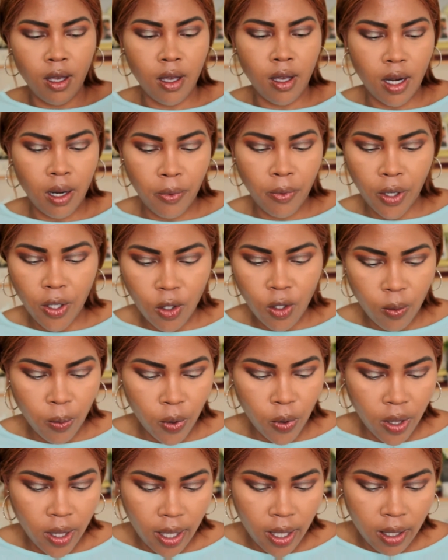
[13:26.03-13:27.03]
and I'm going to
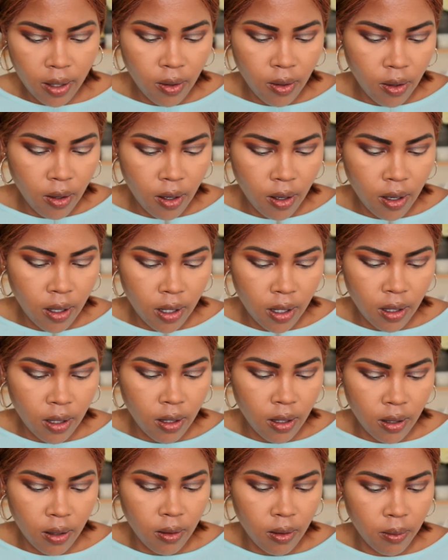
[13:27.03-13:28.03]
put that on
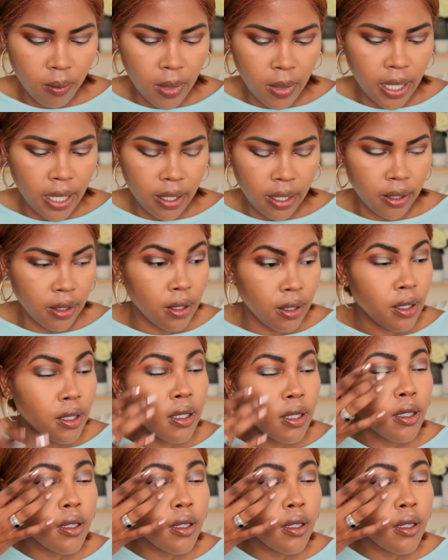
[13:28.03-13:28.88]
my lid.